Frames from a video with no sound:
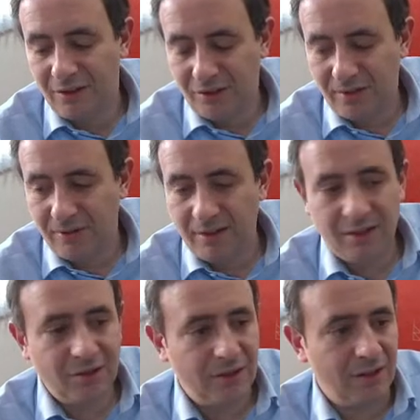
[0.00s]

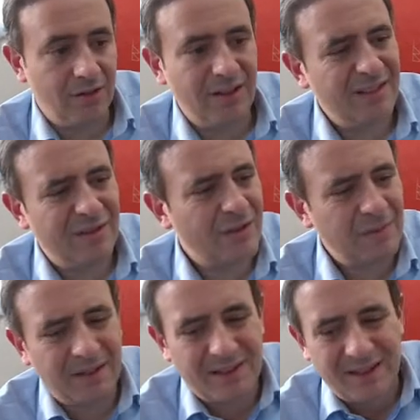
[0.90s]
CBDCs. And there was,
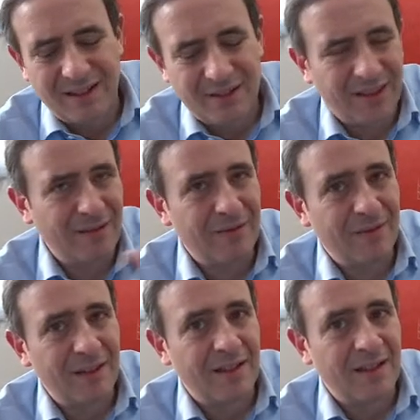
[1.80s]
something,